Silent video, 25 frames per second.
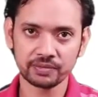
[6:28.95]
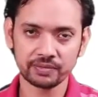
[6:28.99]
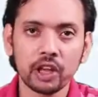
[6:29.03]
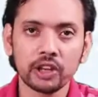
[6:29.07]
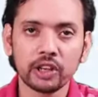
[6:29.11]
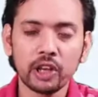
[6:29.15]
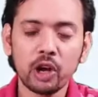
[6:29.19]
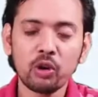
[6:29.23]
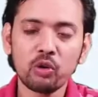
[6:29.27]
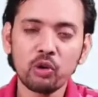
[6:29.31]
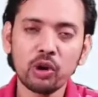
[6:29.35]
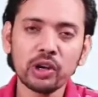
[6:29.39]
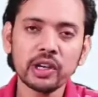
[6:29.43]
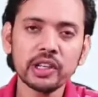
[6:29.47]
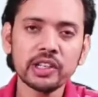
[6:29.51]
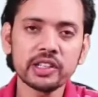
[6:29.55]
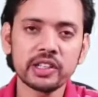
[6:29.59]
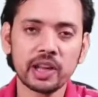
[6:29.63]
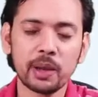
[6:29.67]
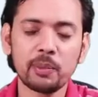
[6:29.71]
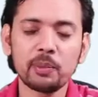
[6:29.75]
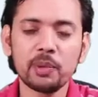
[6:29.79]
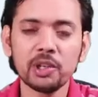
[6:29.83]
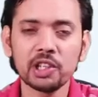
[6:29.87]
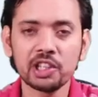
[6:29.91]
Now what is
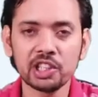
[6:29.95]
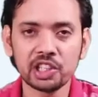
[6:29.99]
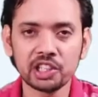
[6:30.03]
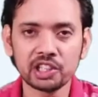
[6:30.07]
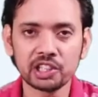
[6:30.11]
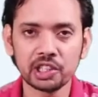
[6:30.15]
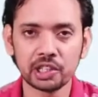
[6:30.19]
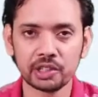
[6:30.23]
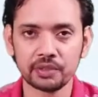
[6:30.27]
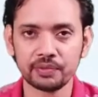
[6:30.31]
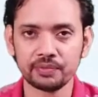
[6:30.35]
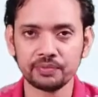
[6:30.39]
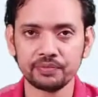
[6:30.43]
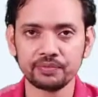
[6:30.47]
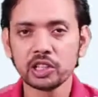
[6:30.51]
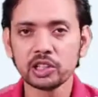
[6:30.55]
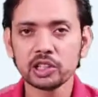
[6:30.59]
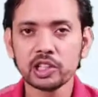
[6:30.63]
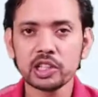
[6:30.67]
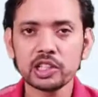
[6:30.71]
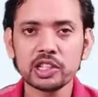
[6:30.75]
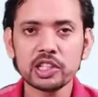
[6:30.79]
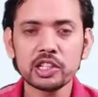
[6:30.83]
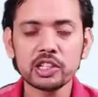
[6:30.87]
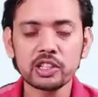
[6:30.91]
replication?
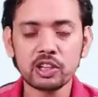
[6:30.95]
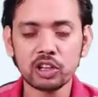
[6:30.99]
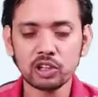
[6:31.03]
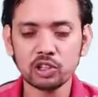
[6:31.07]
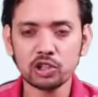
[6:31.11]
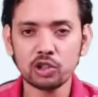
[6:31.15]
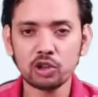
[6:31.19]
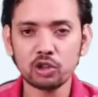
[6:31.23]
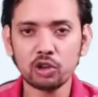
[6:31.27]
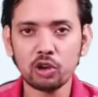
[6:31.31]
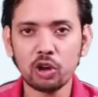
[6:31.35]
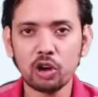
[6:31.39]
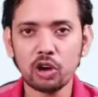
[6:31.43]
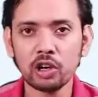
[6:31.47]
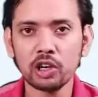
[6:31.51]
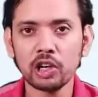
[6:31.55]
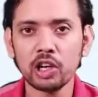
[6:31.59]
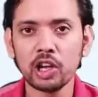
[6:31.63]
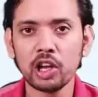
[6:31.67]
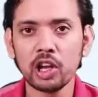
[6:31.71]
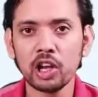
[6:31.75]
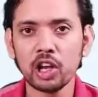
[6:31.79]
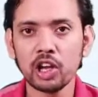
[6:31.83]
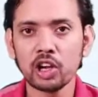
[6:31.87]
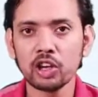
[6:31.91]
This is also called
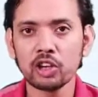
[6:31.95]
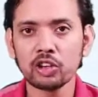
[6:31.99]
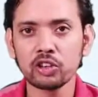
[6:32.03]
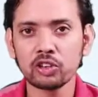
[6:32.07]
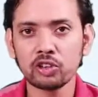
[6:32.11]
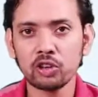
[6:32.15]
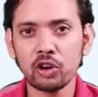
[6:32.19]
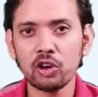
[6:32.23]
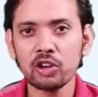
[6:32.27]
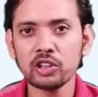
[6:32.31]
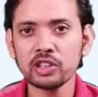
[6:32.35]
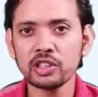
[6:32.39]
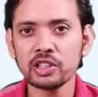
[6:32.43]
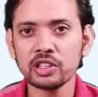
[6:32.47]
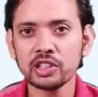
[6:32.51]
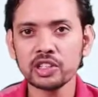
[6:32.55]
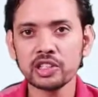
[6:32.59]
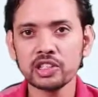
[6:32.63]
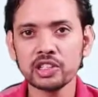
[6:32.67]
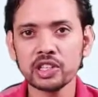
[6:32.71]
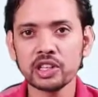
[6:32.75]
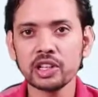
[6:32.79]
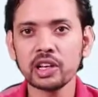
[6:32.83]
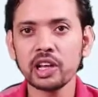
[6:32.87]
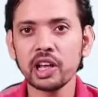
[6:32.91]

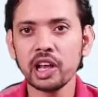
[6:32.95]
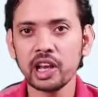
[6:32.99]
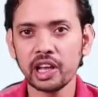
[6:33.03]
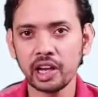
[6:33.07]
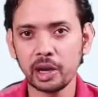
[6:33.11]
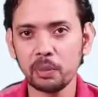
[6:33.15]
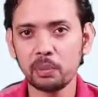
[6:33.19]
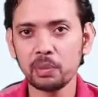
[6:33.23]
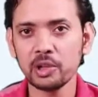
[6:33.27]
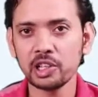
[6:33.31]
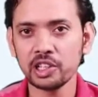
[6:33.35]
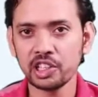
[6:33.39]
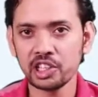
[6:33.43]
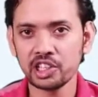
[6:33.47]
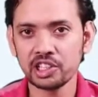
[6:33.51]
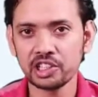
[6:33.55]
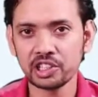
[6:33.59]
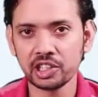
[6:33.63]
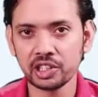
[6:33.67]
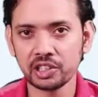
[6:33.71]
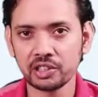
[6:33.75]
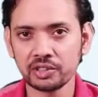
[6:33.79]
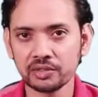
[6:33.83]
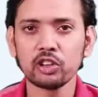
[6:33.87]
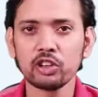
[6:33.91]
cross-region
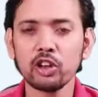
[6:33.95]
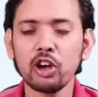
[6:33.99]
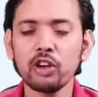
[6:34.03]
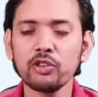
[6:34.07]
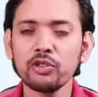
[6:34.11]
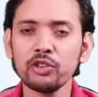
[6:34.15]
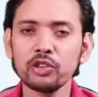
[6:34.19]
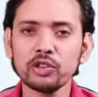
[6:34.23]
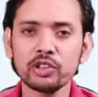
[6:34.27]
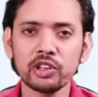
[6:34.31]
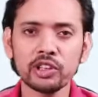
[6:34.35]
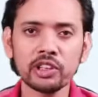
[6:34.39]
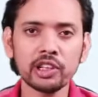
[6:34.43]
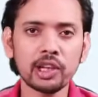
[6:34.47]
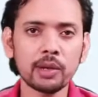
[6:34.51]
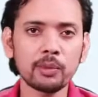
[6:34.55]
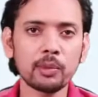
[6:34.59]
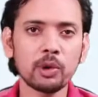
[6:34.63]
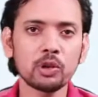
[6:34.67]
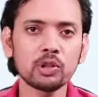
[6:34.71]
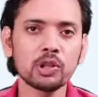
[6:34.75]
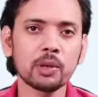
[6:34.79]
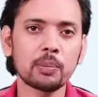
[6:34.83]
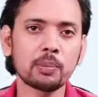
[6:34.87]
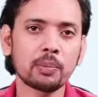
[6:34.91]
replication. Now if you think
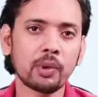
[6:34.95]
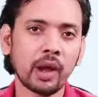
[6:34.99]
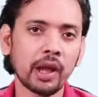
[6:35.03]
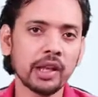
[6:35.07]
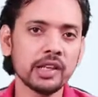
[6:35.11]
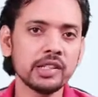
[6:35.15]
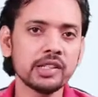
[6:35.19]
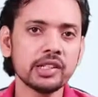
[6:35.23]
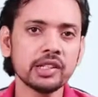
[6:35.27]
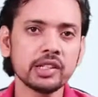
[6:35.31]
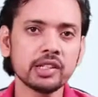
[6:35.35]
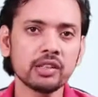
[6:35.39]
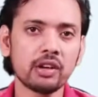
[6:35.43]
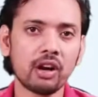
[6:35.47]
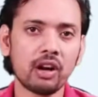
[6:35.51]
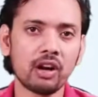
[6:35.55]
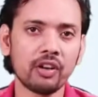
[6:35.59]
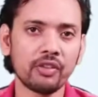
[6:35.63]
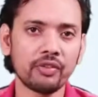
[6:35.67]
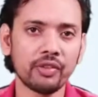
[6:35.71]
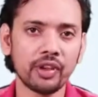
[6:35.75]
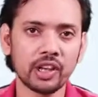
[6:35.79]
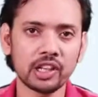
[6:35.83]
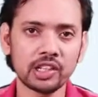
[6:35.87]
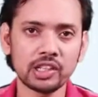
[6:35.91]
about the pricing of
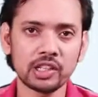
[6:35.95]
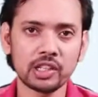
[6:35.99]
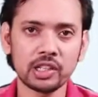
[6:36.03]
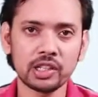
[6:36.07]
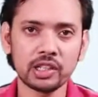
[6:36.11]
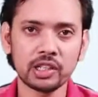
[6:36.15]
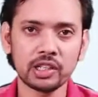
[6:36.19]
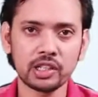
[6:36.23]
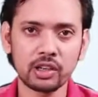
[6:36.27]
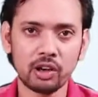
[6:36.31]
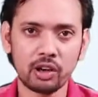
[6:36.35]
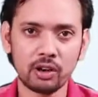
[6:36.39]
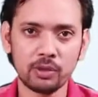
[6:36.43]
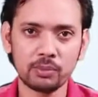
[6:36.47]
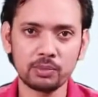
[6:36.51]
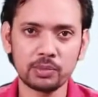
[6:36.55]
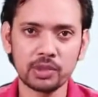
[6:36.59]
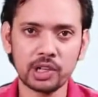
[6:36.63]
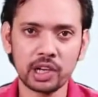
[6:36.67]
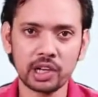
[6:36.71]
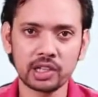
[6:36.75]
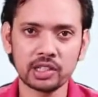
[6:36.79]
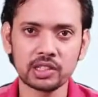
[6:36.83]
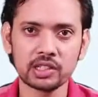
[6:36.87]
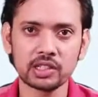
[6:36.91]
S3
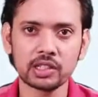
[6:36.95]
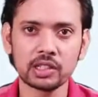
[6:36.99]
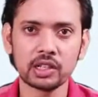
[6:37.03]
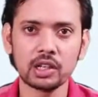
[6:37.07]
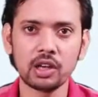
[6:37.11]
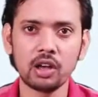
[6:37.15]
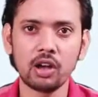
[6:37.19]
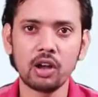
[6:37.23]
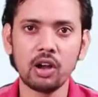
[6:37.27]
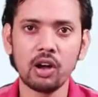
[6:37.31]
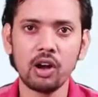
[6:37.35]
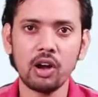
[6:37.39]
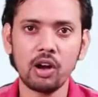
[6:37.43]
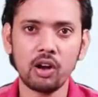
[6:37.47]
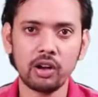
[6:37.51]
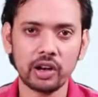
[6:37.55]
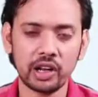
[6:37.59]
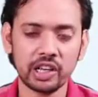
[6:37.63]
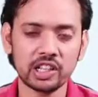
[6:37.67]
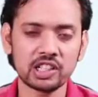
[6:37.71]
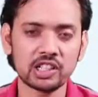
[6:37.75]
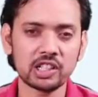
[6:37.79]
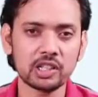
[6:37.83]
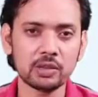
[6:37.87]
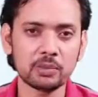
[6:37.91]
objects or
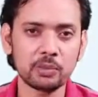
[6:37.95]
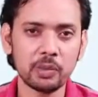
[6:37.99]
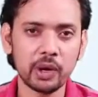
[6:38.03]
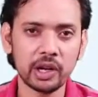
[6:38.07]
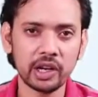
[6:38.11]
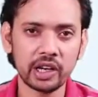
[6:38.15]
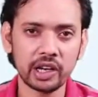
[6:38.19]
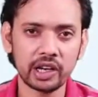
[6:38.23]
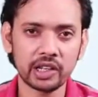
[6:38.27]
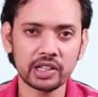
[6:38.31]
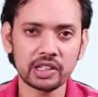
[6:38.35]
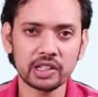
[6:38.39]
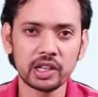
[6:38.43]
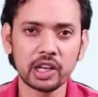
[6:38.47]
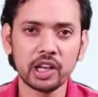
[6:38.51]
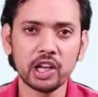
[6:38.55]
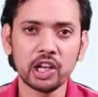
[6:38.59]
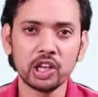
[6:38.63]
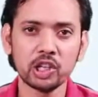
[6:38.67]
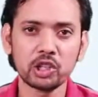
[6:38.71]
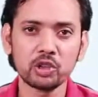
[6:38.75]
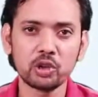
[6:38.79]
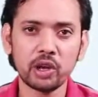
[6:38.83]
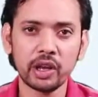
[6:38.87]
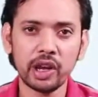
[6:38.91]
S3 buckets,
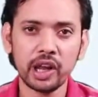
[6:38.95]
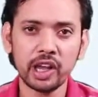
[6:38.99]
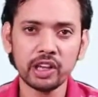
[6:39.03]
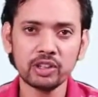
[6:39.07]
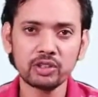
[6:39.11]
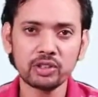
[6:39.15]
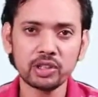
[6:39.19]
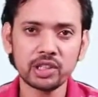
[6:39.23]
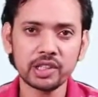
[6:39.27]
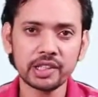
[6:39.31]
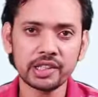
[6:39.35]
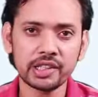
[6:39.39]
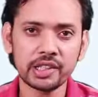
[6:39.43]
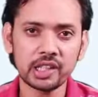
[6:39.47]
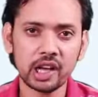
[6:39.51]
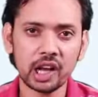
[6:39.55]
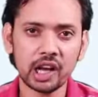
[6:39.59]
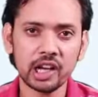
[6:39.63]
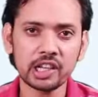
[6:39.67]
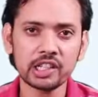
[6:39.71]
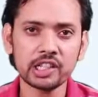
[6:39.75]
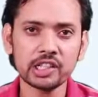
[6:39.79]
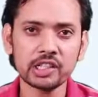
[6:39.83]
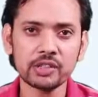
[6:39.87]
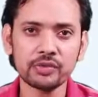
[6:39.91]
you are actually
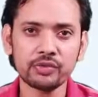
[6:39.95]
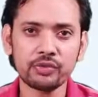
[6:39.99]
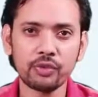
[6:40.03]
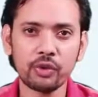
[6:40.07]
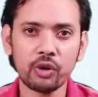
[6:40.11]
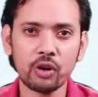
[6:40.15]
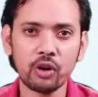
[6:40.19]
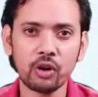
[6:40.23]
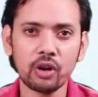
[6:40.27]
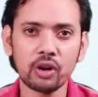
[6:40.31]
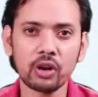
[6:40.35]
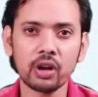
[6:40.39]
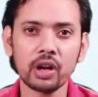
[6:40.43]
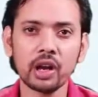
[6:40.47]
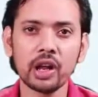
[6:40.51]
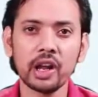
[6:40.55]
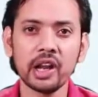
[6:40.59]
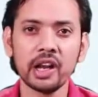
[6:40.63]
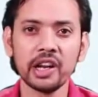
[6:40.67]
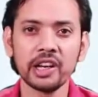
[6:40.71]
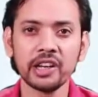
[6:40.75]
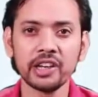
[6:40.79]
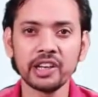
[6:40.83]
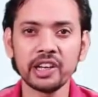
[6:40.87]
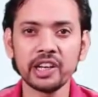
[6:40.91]
charged for
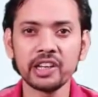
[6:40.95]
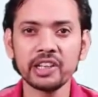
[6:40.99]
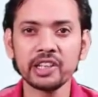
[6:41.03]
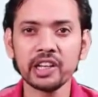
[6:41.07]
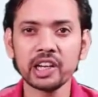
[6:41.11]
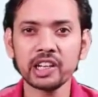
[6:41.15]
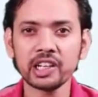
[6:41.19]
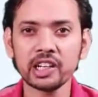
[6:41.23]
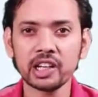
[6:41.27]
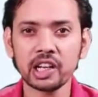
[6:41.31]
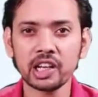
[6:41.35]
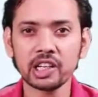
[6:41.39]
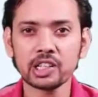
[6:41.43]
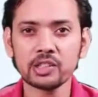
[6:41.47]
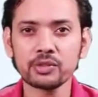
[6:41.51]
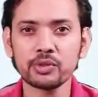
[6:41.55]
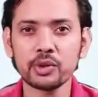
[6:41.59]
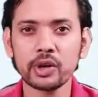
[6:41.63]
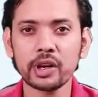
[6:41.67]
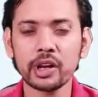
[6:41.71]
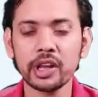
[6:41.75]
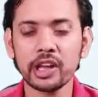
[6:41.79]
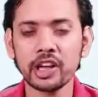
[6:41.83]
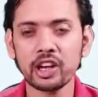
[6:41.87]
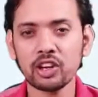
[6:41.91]
data
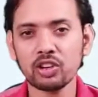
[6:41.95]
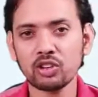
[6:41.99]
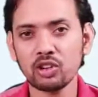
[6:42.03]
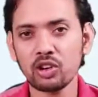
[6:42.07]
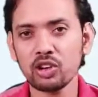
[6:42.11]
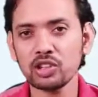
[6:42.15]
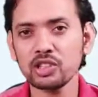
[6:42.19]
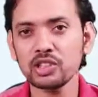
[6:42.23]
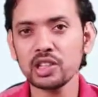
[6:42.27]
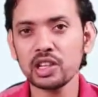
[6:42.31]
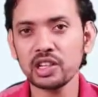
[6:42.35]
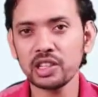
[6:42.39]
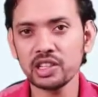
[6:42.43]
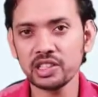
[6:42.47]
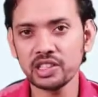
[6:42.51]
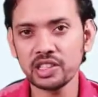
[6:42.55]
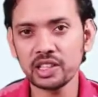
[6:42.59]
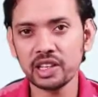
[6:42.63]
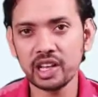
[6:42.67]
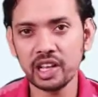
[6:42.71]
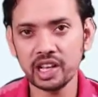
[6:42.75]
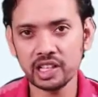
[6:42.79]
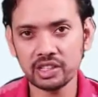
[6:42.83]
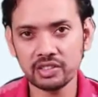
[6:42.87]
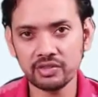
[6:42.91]
transfer across the
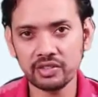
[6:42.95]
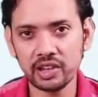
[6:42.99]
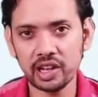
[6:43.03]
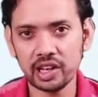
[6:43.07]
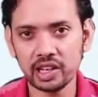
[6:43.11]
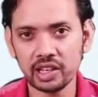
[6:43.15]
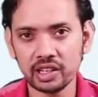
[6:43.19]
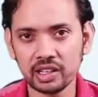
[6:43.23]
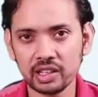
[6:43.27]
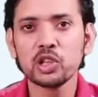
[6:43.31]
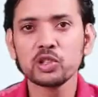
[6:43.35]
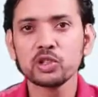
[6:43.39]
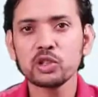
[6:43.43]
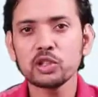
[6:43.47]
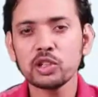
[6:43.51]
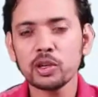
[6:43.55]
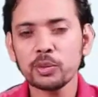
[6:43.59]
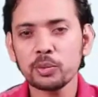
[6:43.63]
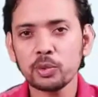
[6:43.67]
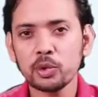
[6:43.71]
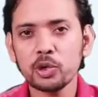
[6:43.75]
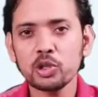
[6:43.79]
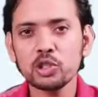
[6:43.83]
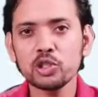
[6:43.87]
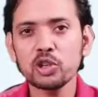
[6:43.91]
region as well. So
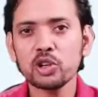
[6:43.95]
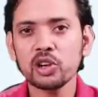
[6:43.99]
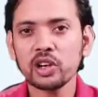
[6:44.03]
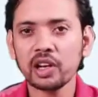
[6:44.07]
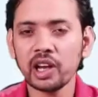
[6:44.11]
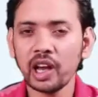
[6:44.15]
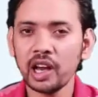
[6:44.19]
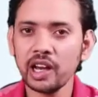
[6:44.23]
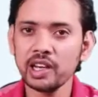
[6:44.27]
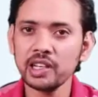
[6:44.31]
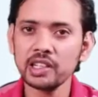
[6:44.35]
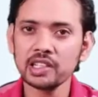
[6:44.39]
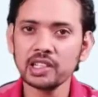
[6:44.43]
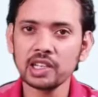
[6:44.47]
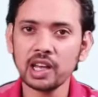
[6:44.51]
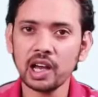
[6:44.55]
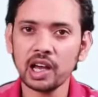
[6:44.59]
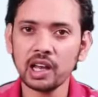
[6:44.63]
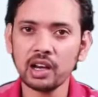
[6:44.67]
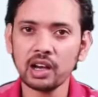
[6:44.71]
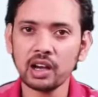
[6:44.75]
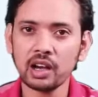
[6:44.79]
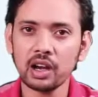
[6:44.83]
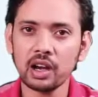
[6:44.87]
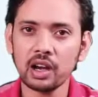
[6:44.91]
suppose your clients
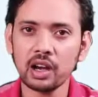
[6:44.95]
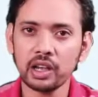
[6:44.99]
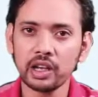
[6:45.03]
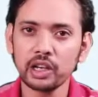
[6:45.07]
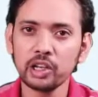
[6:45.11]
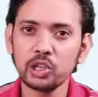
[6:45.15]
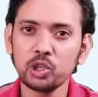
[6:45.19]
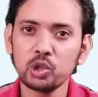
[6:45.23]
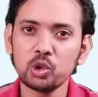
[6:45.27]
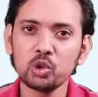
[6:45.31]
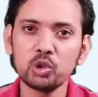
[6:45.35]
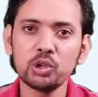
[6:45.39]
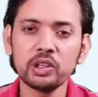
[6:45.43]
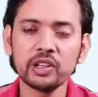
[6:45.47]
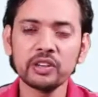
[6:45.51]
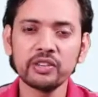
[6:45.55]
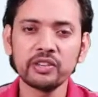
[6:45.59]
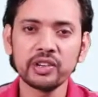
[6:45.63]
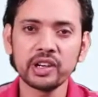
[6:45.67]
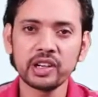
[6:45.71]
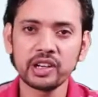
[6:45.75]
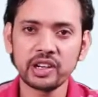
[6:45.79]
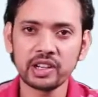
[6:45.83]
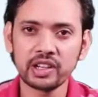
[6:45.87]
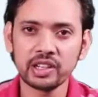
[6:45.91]
are in two
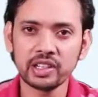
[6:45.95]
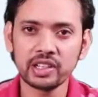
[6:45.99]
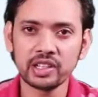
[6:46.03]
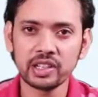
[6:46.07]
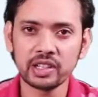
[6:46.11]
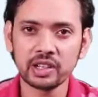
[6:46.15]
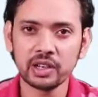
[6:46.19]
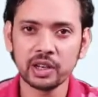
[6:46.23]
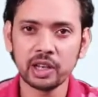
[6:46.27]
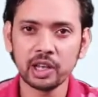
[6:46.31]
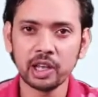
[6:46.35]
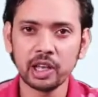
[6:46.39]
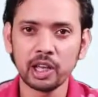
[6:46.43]
different regions.